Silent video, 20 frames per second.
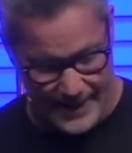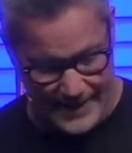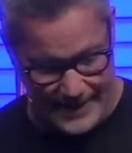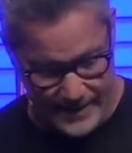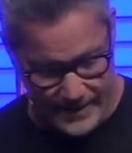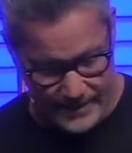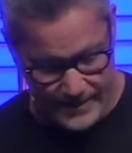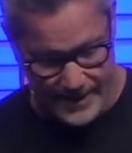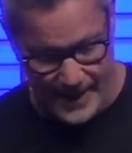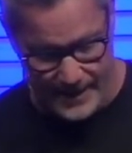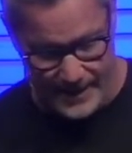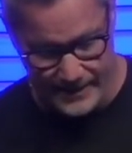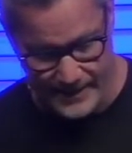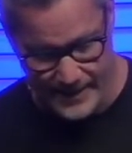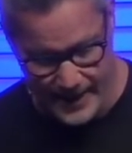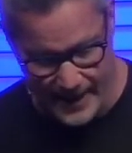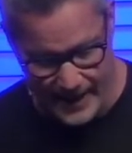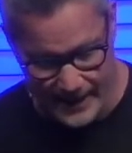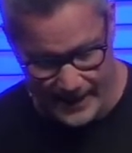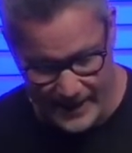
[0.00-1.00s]
In that
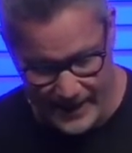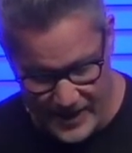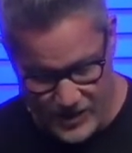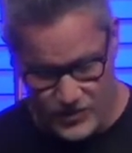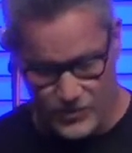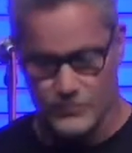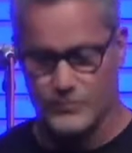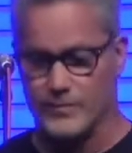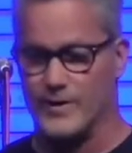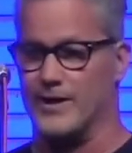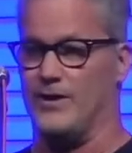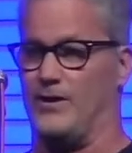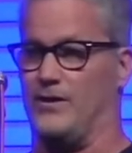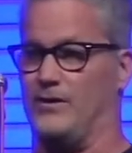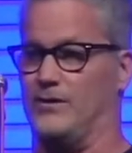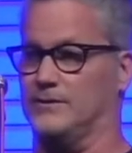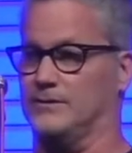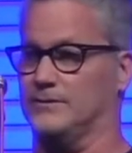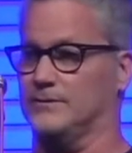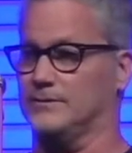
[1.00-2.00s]
day, Israel,
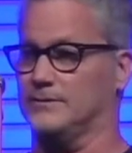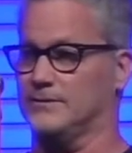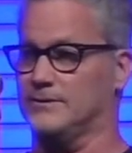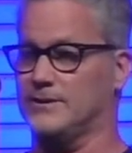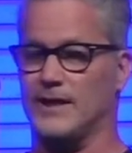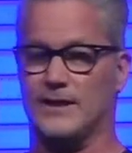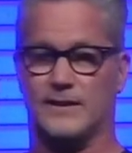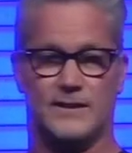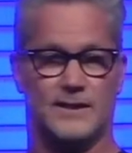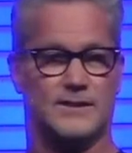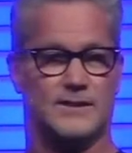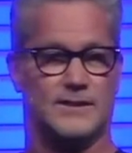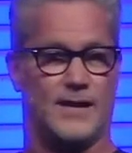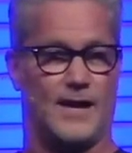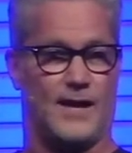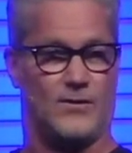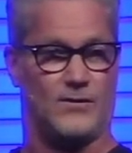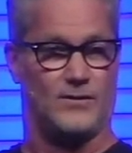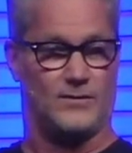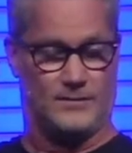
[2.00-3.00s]
check this
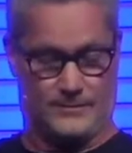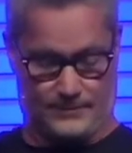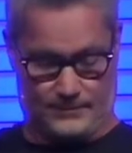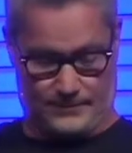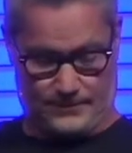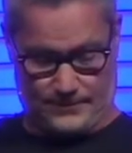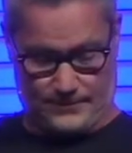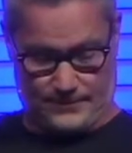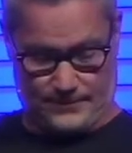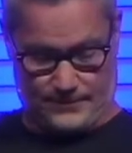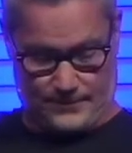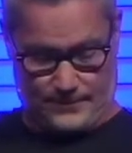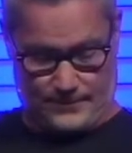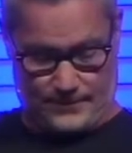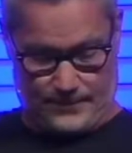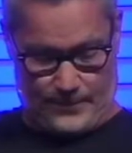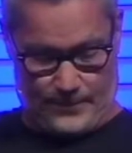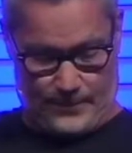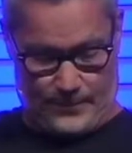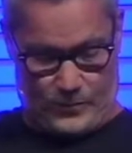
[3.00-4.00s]
out,
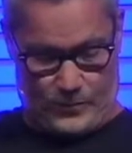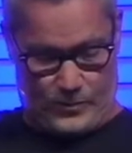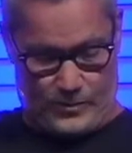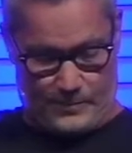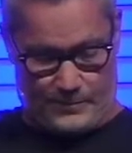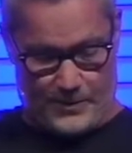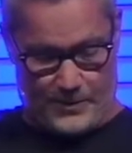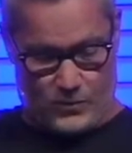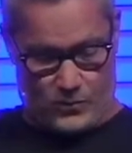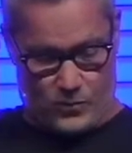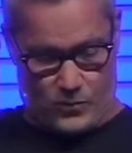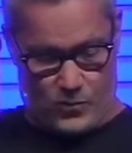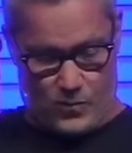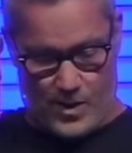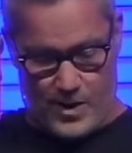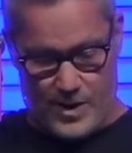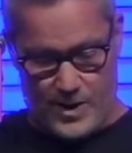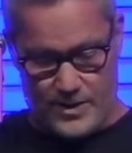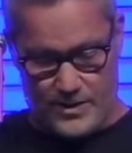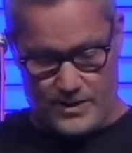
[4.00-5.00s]
will be
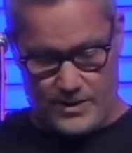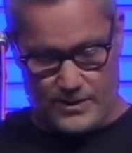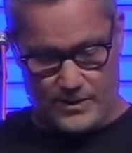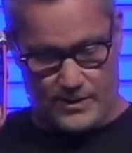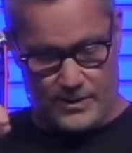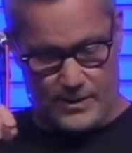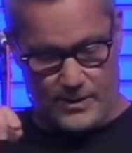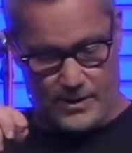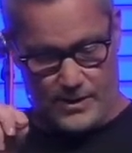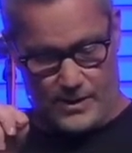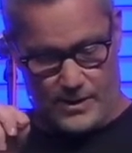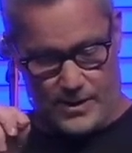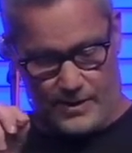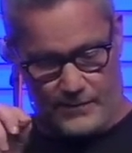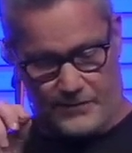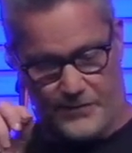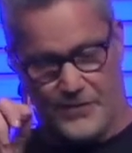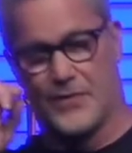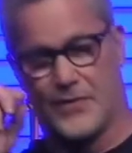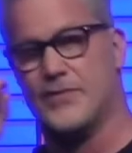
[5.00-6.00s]
one
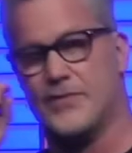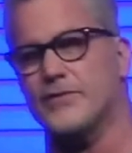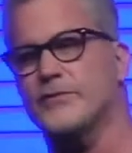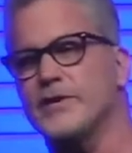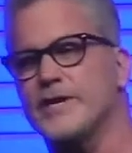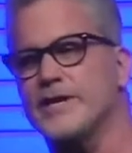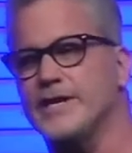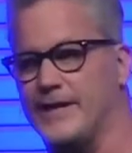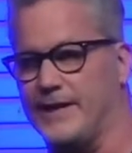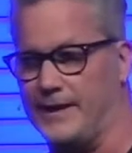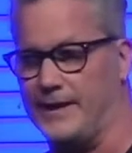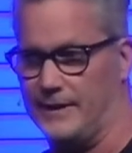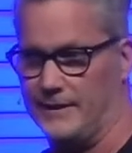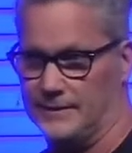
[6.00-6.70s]
of three.